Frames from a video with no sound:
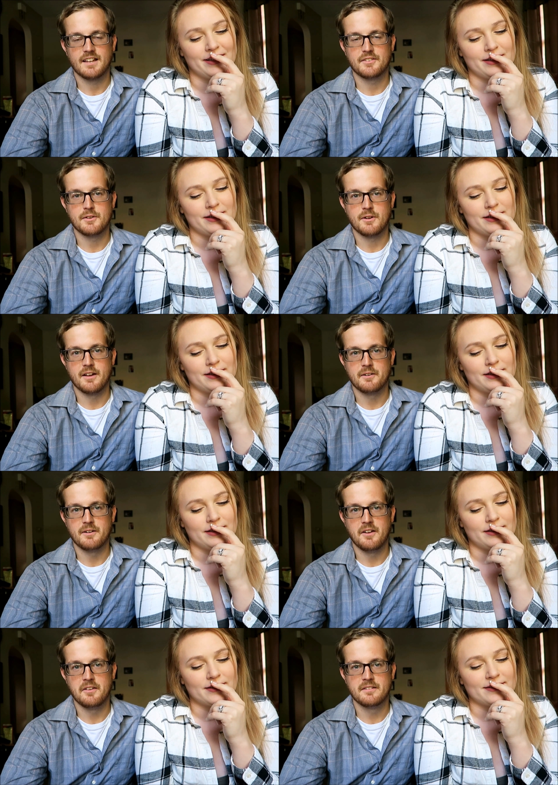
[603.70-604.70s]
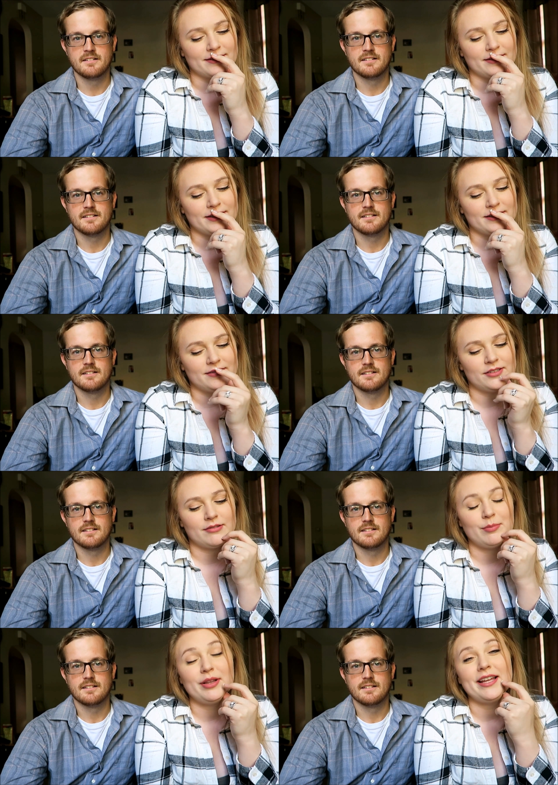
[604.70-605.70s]
Speaker 1: Still got it right.
Speaker 2: Yeah.
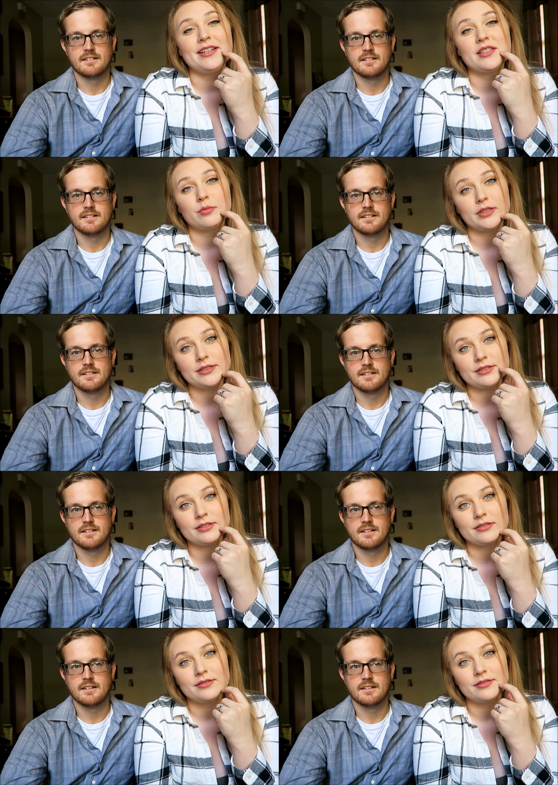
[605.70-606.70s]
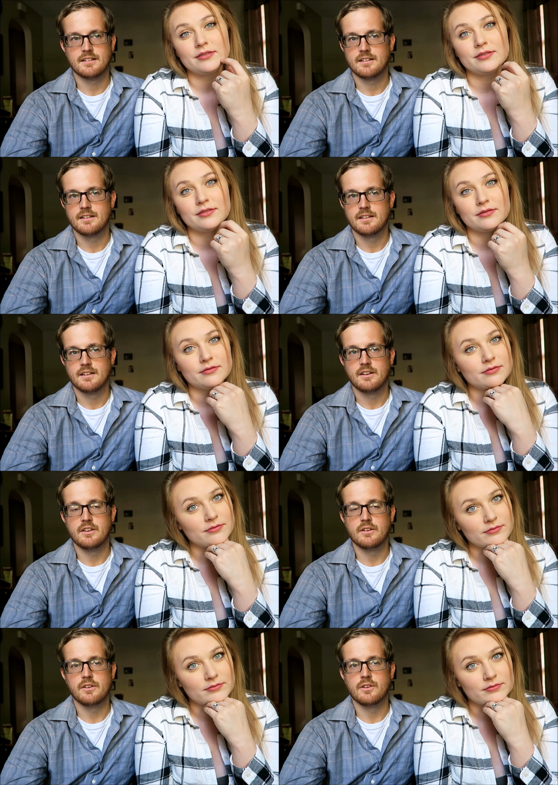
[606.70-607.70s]
Do I play any sports?
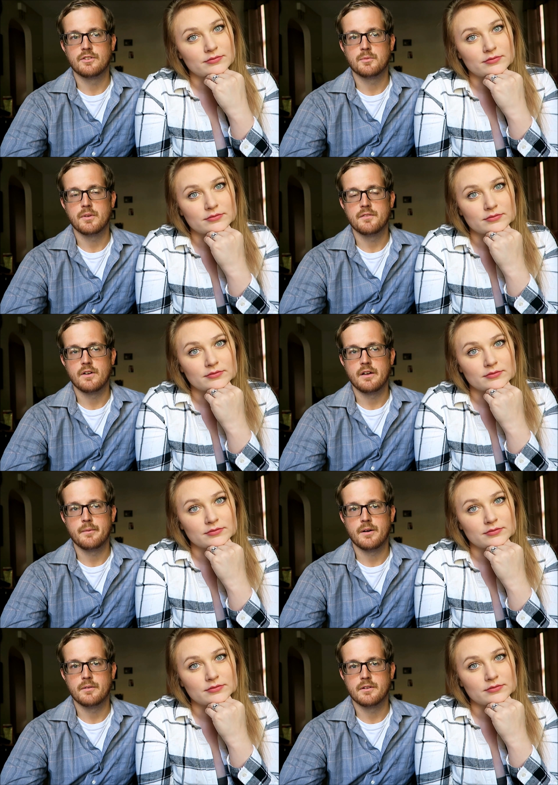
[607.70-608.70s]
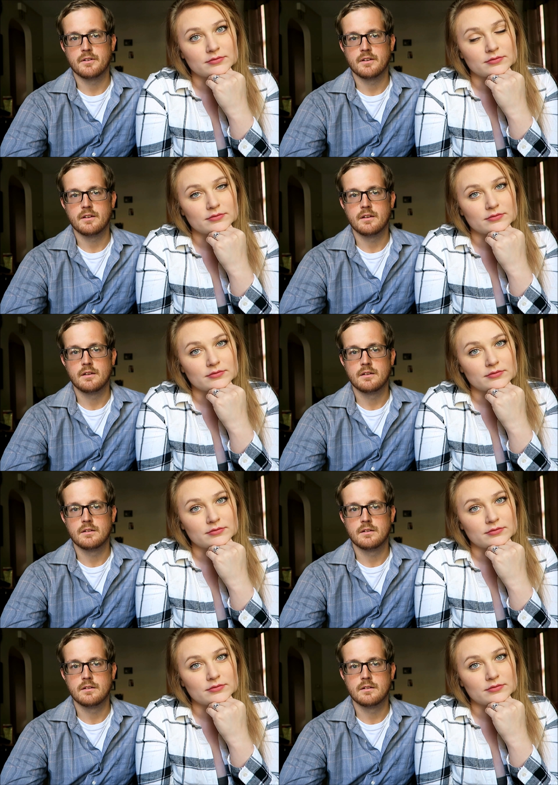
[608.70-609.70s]
Speaker 1: Neil, you used to play volleyball when you were a kid.
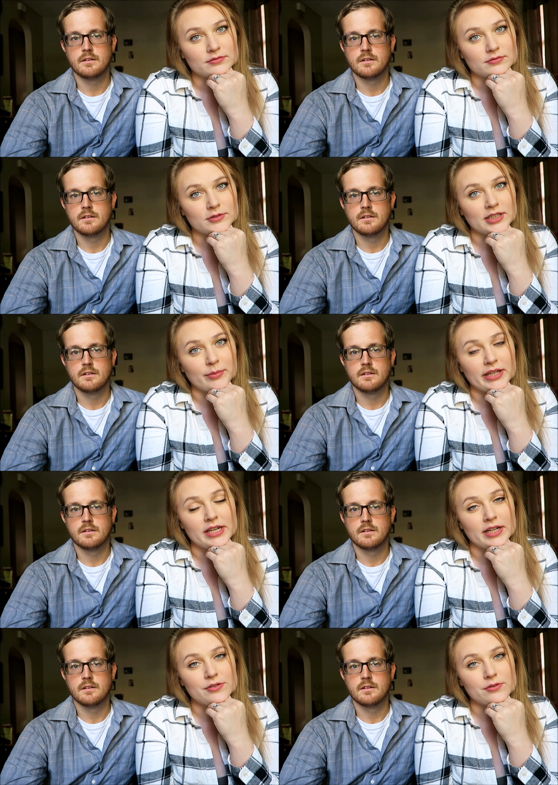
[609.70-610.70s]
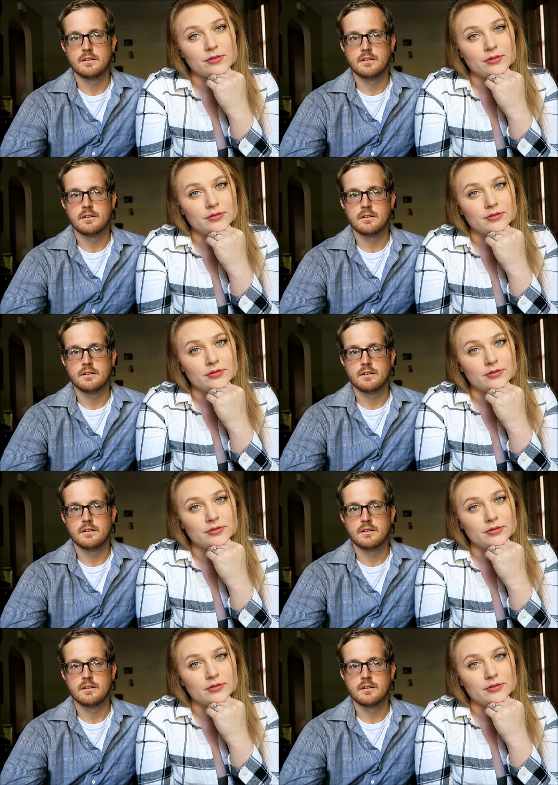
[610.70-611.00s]
Speaker 2: What did I play in high school?